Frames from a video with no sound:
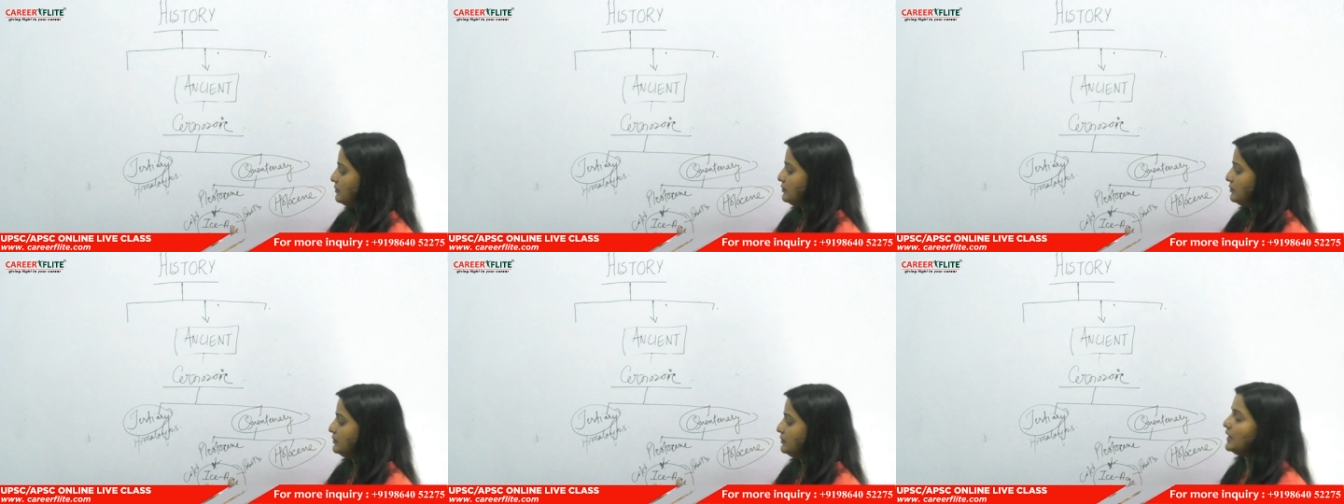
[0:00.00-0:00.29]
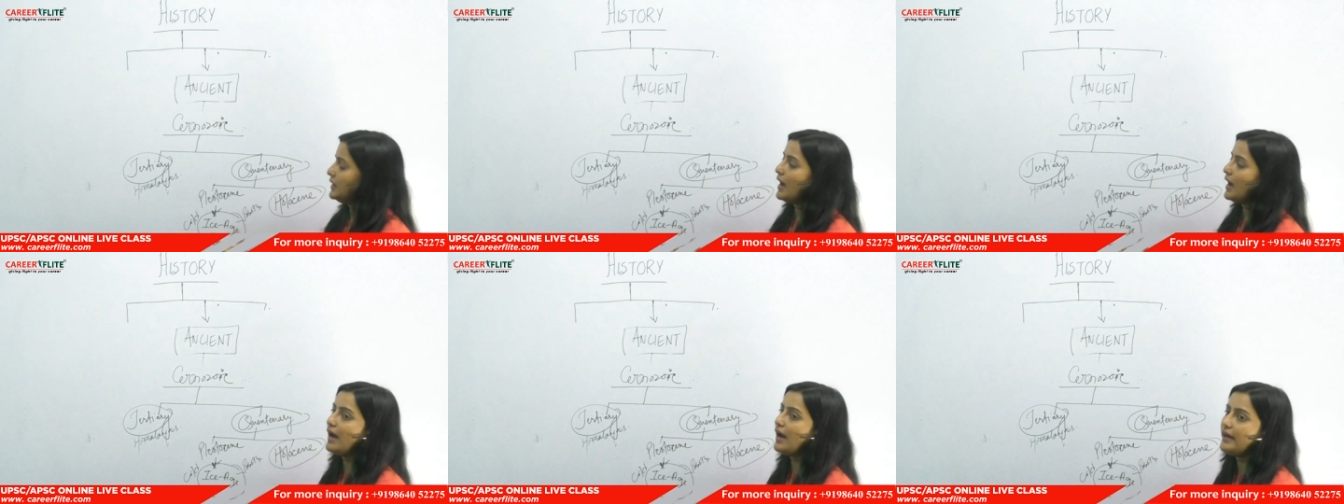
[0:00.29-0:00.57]
the
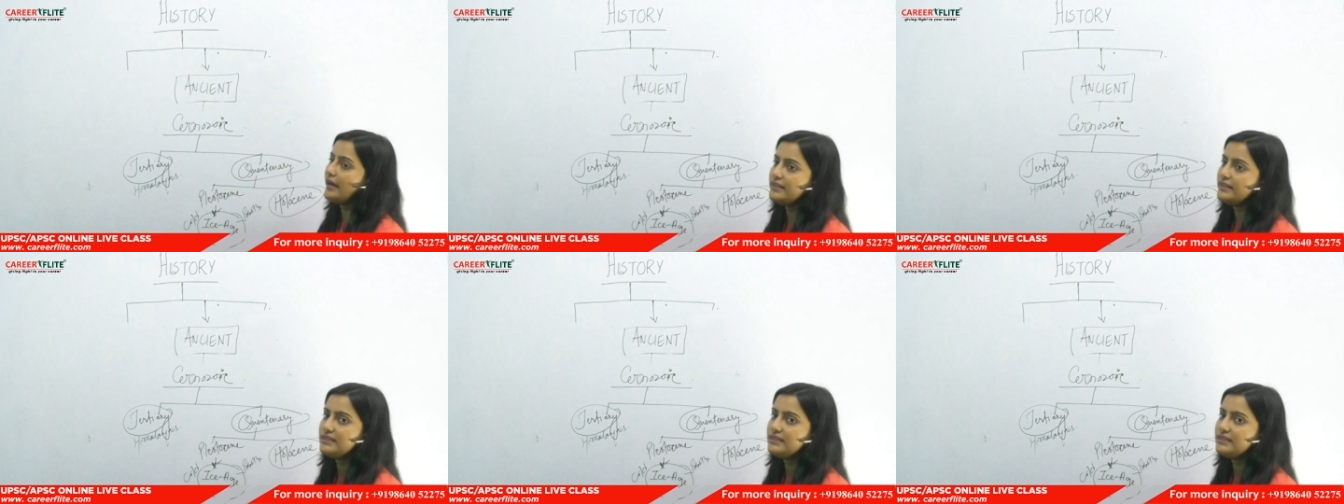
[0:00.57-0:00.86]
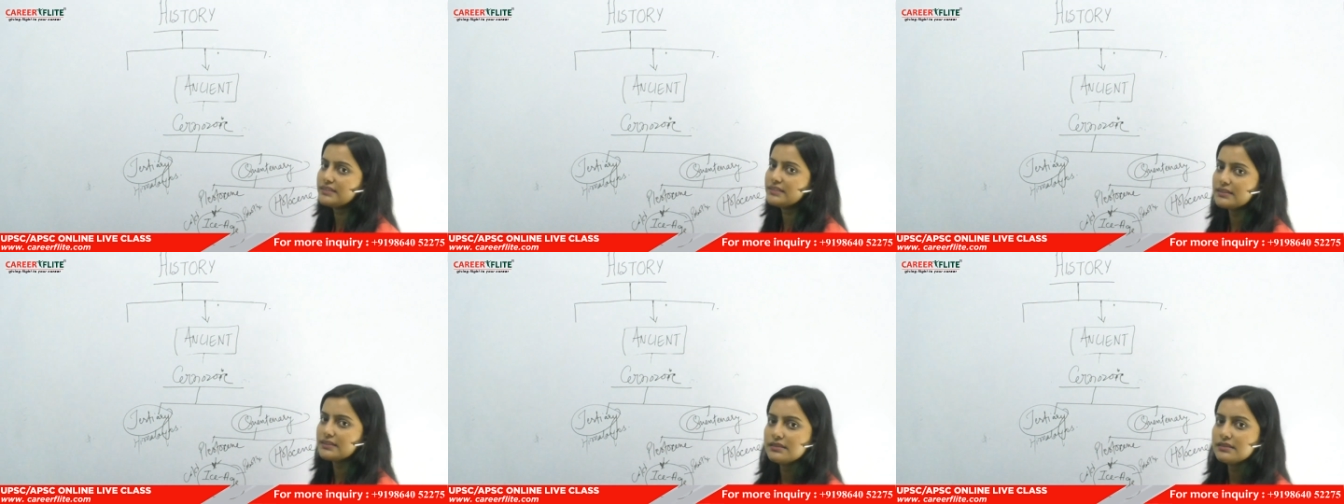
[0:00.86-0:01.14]

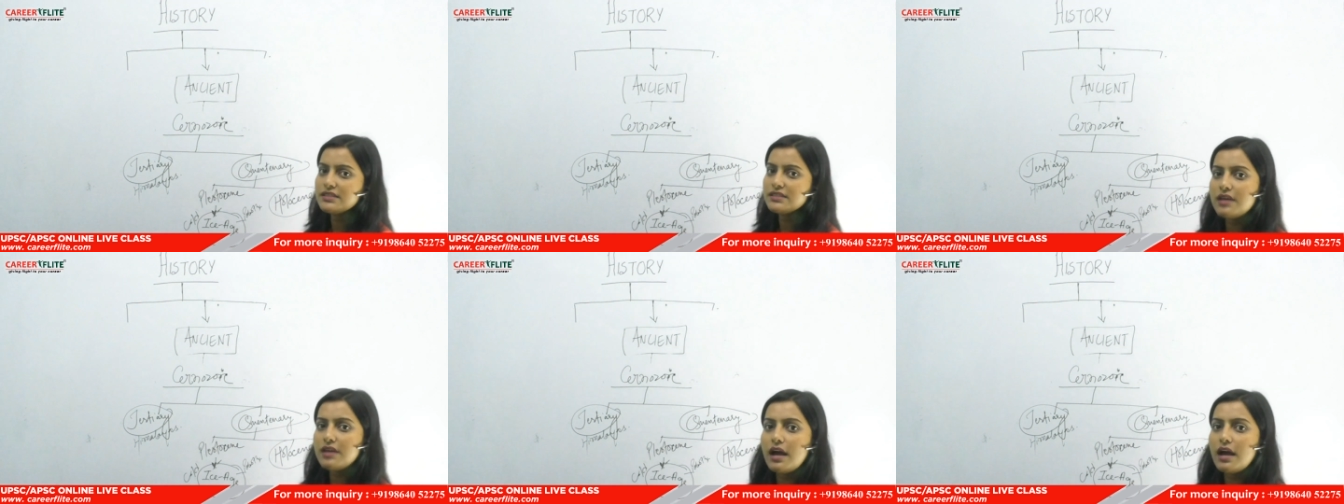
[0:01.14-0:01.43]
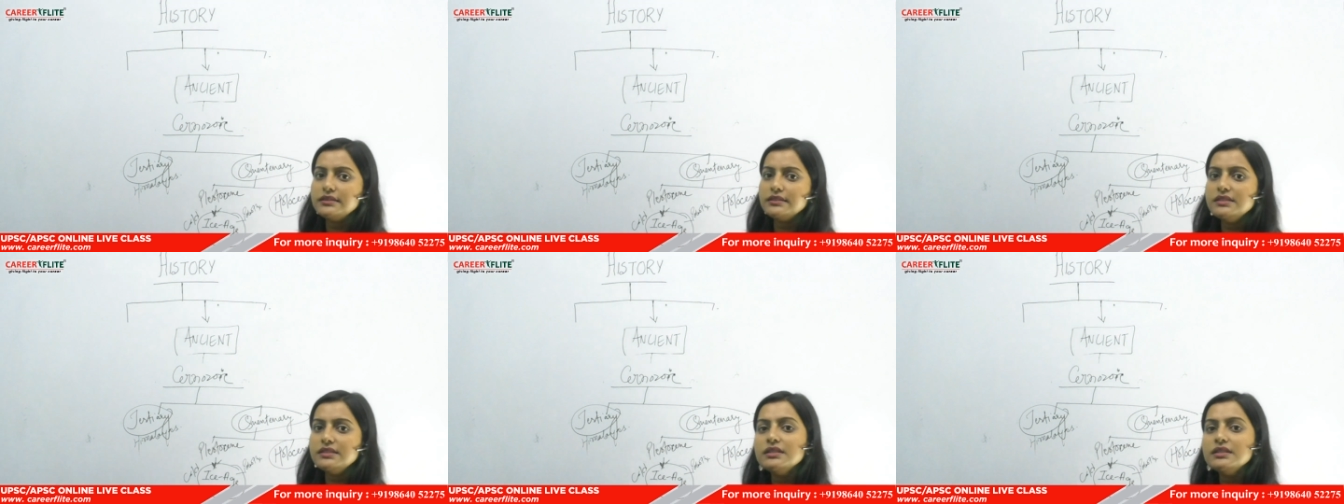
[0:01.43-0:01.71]
ice
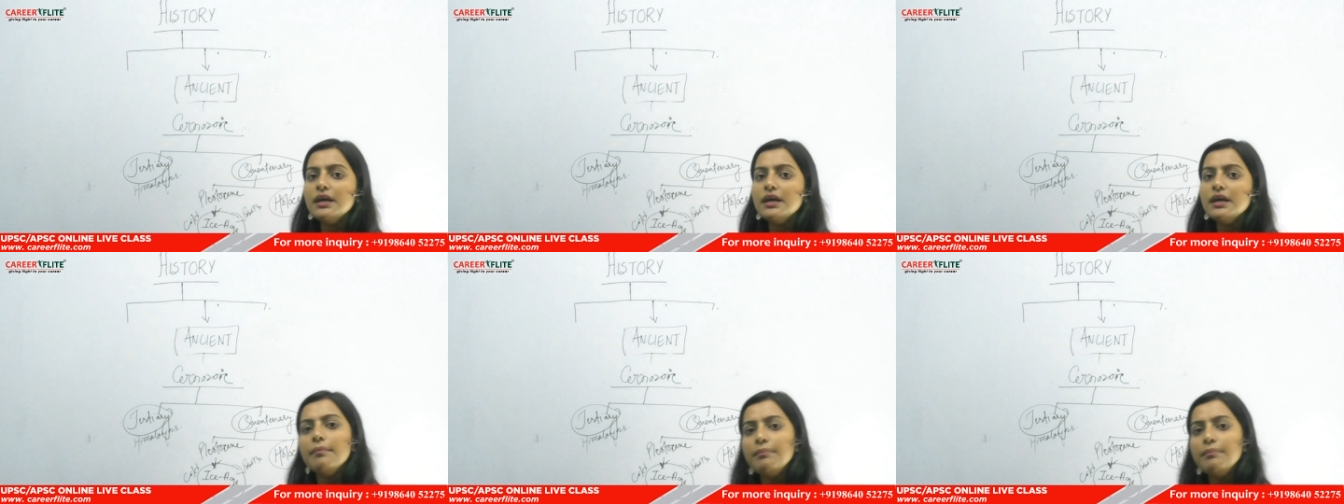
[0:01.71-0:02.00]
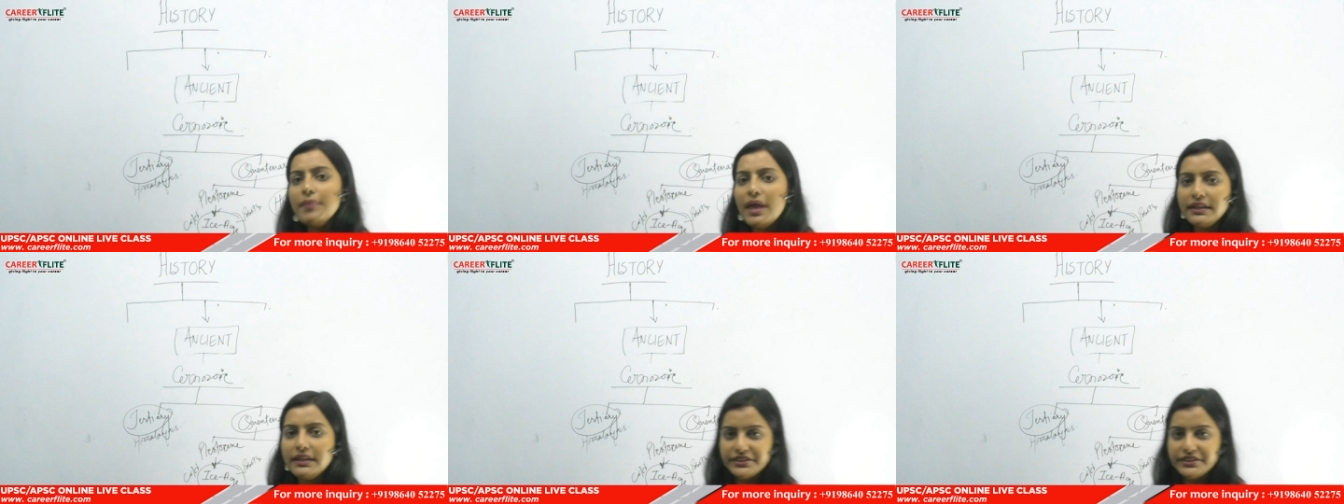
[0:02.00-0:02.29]
started
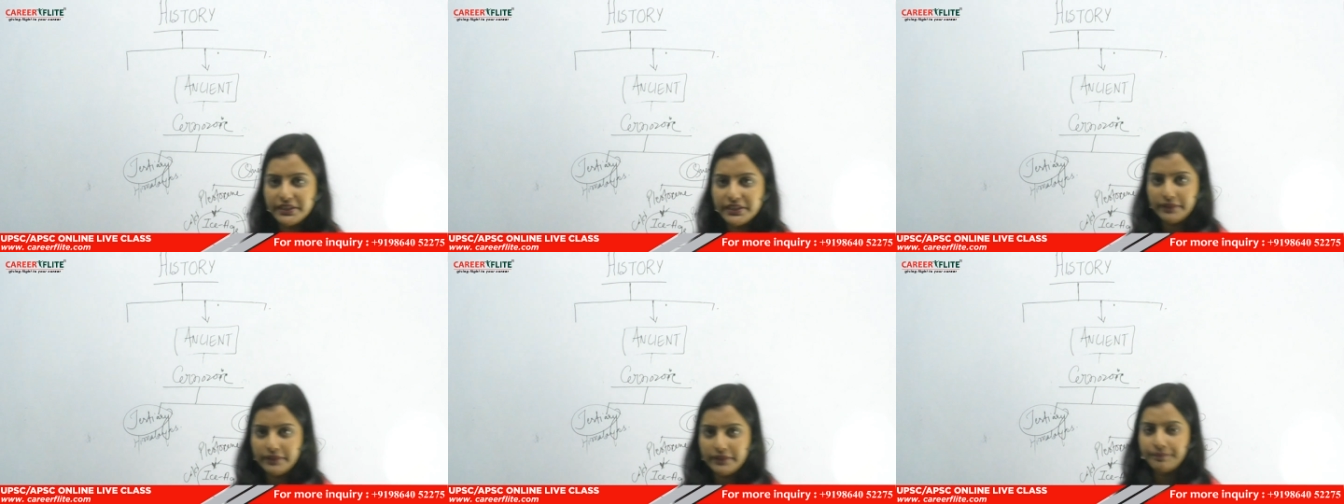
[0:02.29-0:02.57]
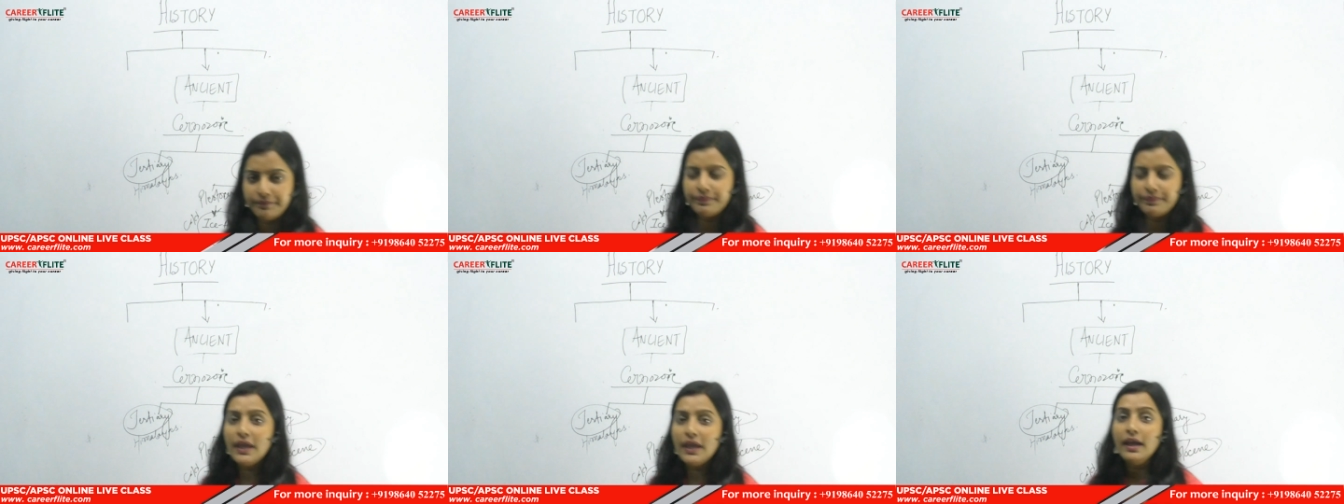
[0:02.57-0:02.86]
melting.
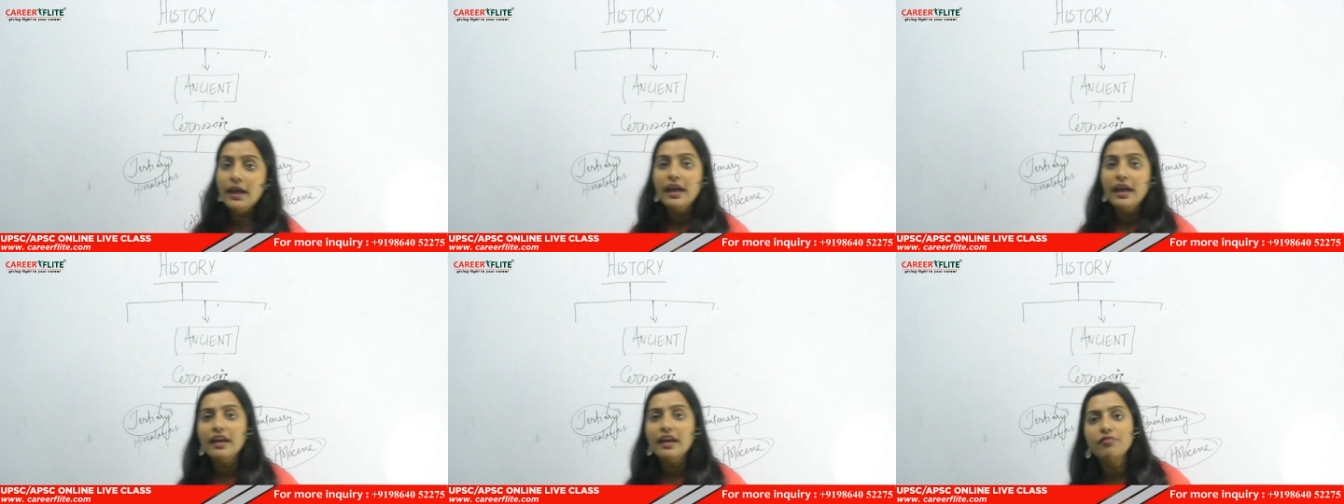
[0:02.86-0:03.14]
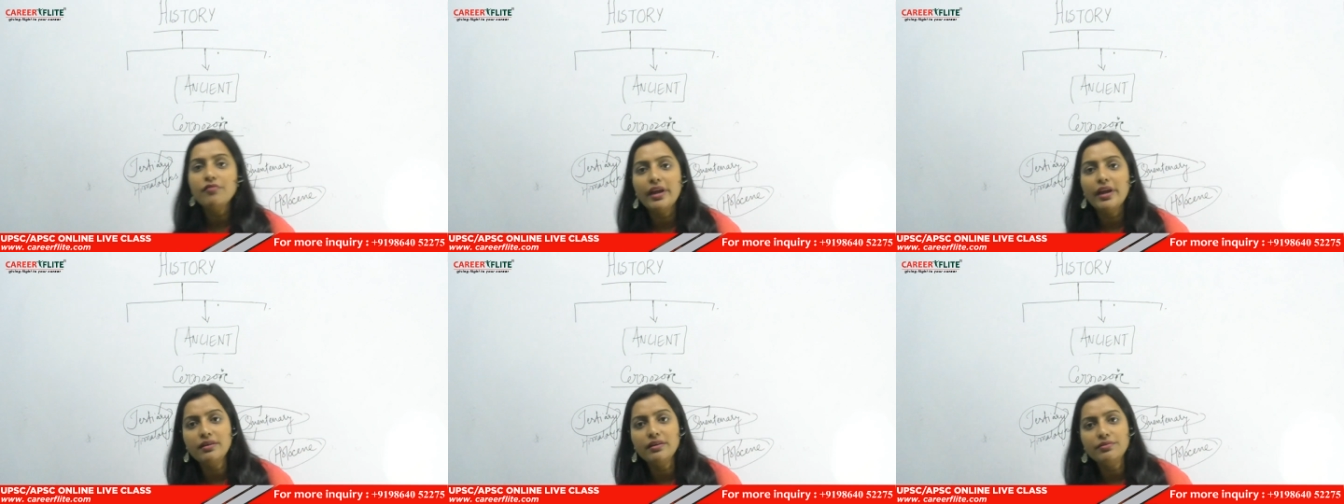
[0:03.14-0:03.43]
And
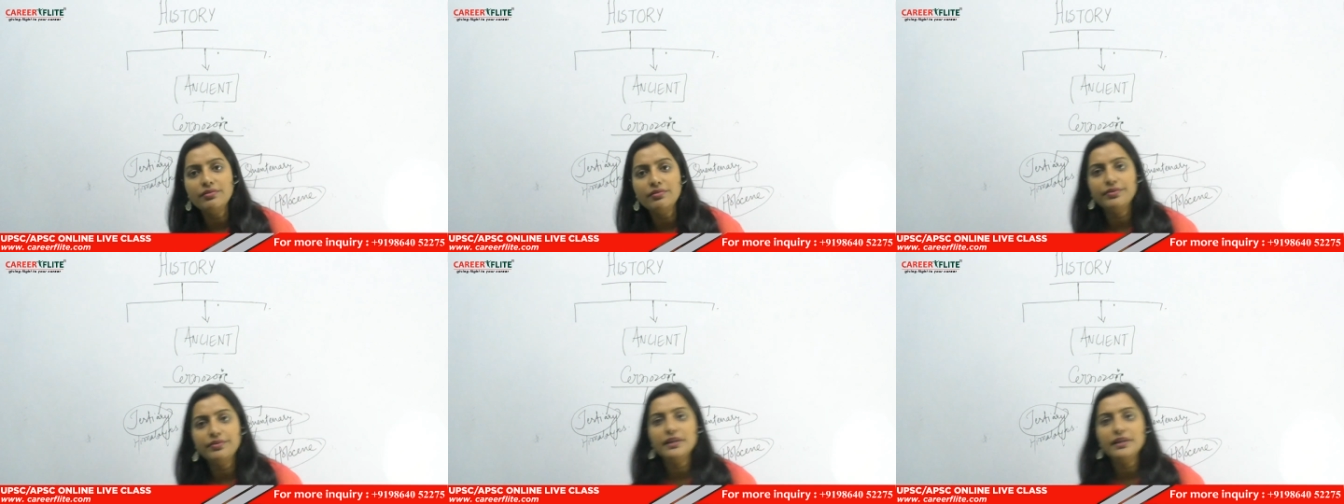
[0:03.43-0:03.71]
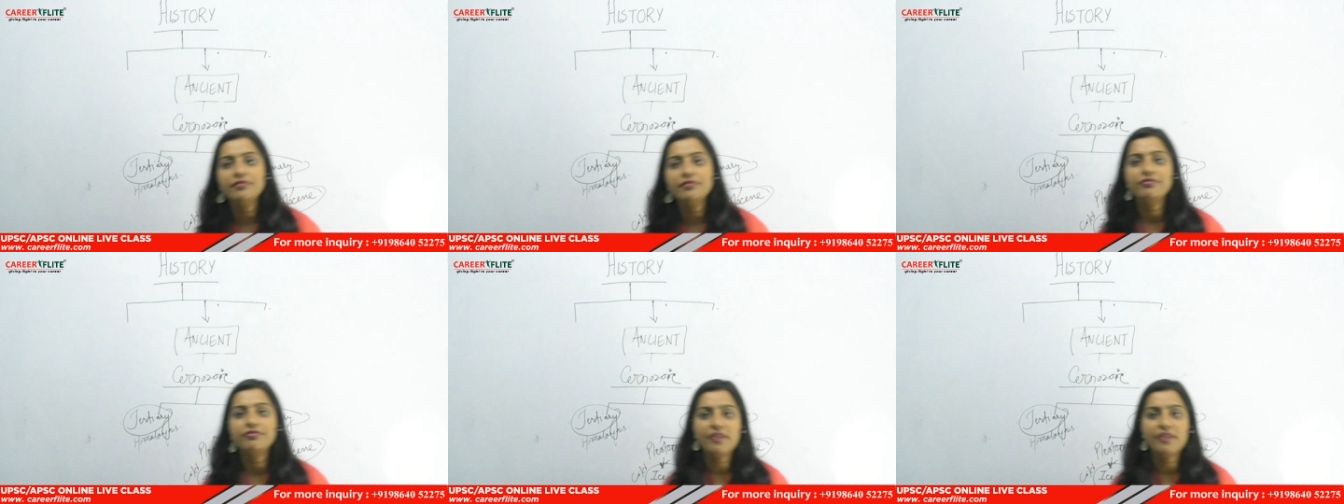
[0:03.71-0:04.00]
when we
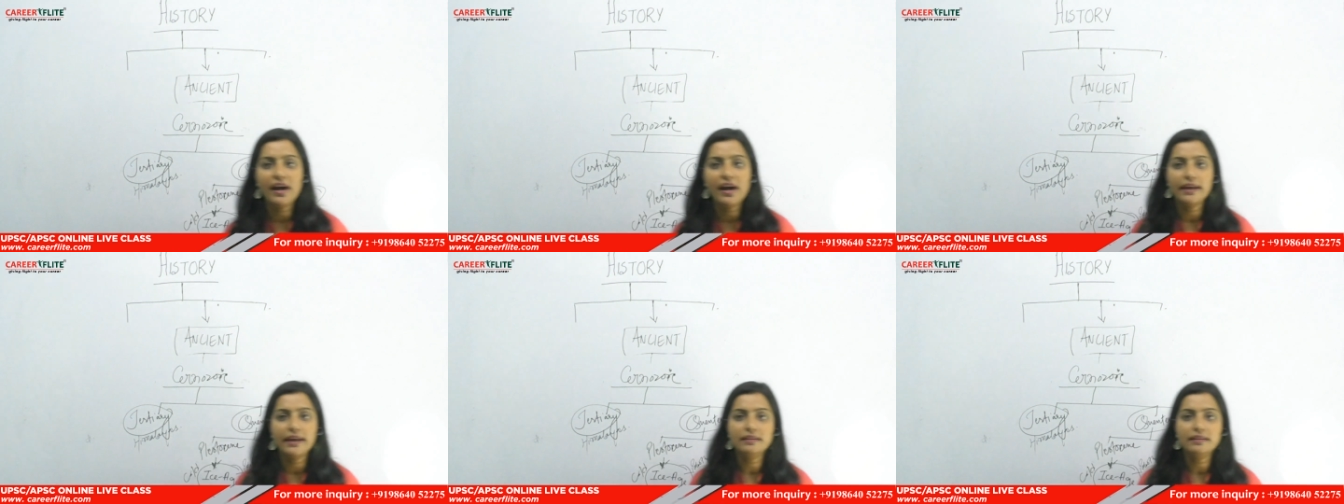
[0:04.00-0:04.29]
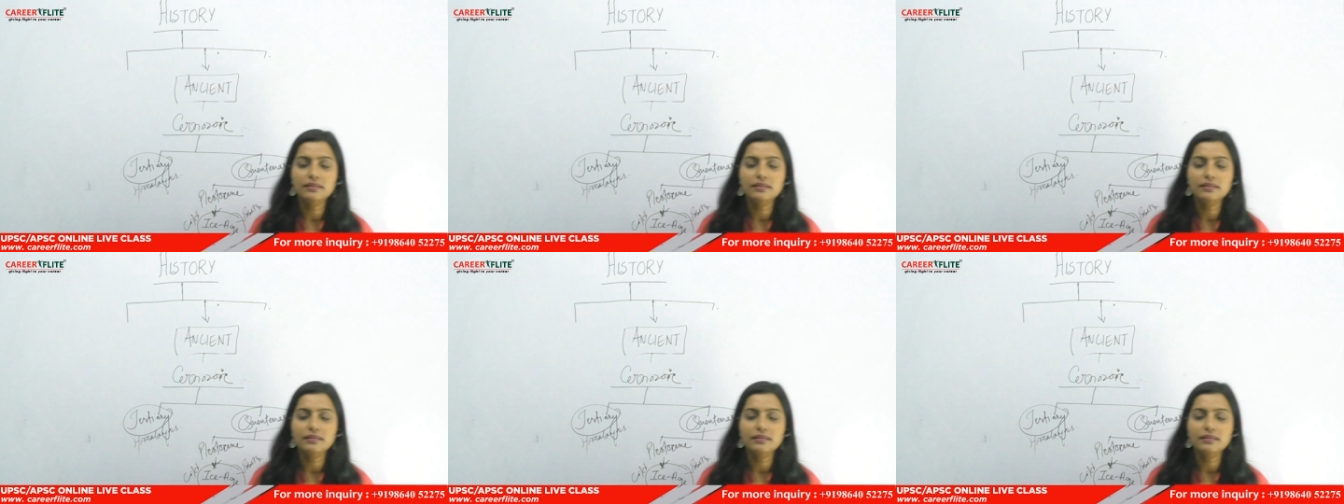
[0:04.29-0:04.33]
find,